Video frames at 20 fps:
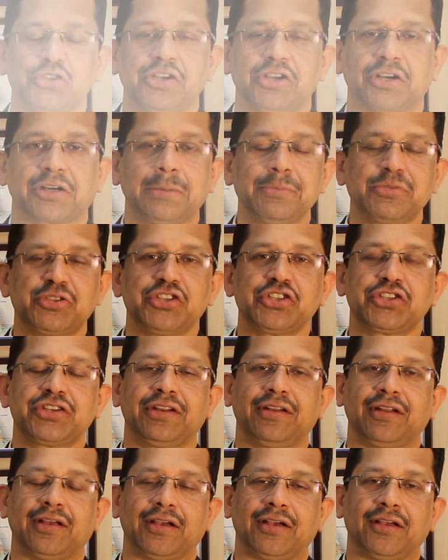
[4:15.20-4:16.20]

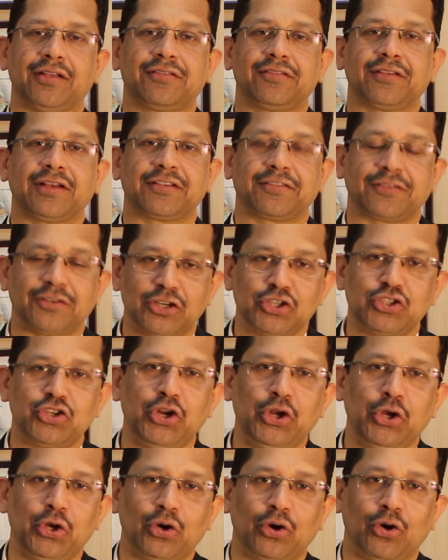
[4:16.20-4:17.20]
Circumcision is a
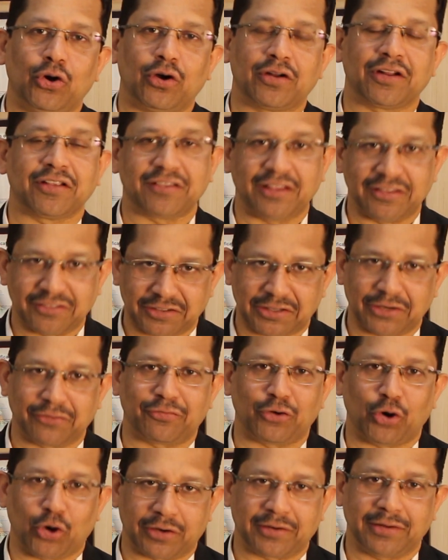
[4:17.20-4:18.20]
surgery on a
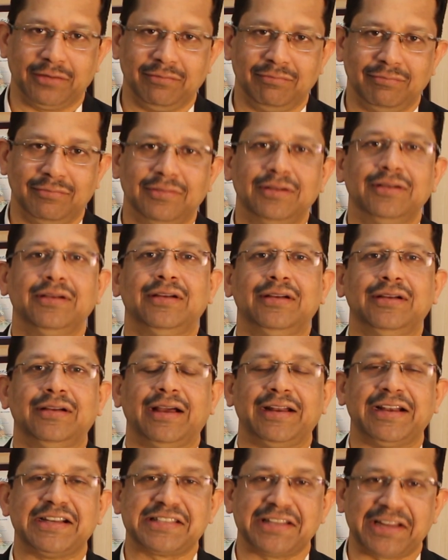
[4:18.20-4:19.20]
sensitive organ,
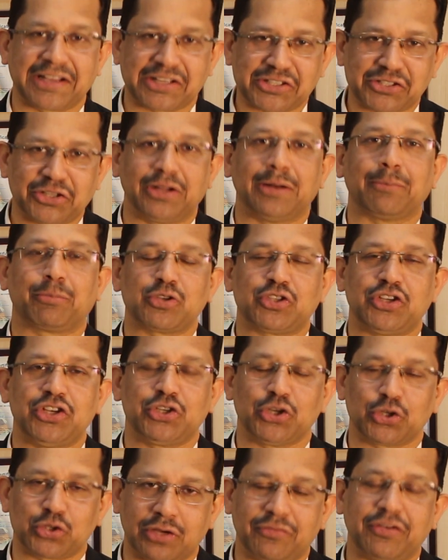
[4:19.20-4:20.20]
and it's an external
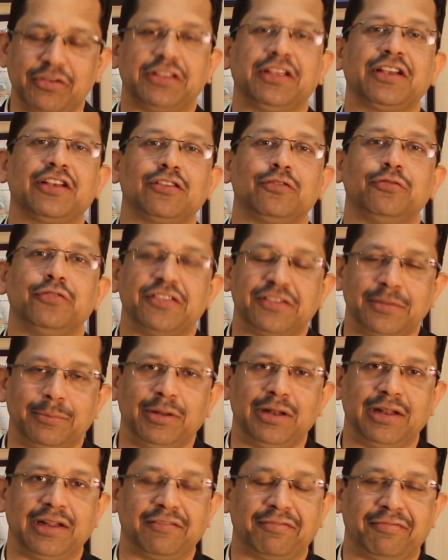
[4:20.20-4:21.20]
procedure, so everything is
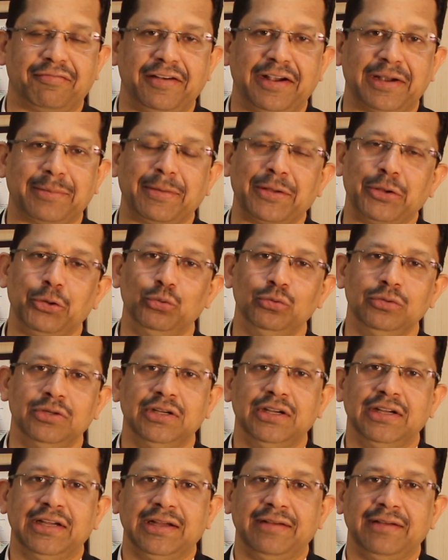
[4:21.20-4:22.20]
visible and felt by you.
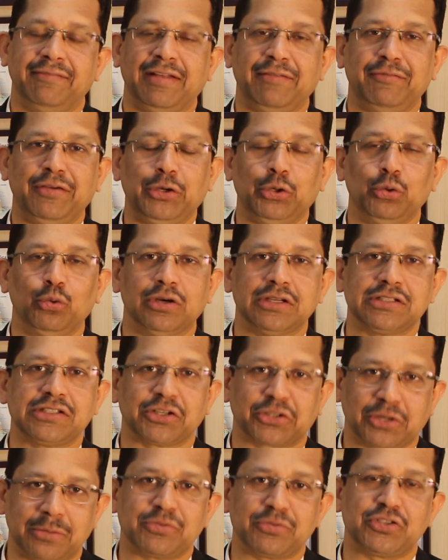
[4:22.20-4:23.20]
When we do a
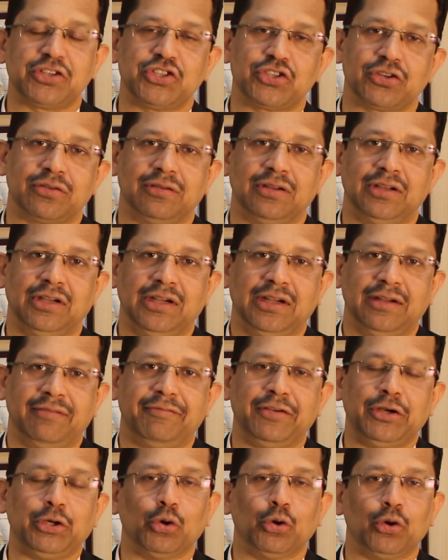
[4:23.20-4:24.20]
circumcision,
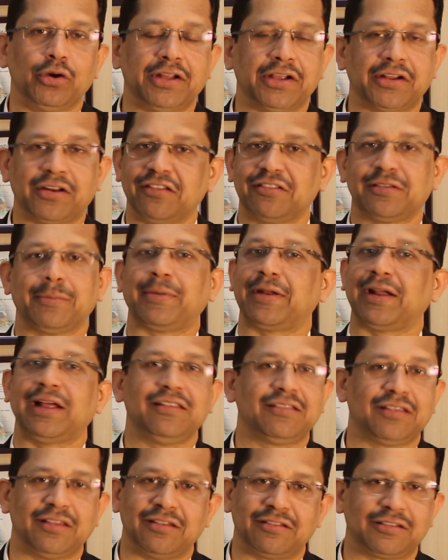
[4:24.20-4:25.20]
we don't decrease the
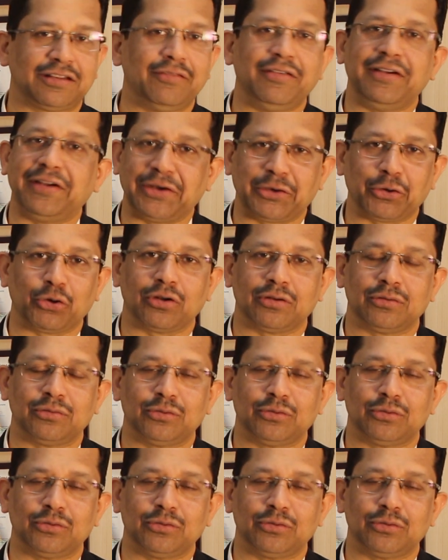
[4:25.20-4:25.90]
penile sensitivity at all.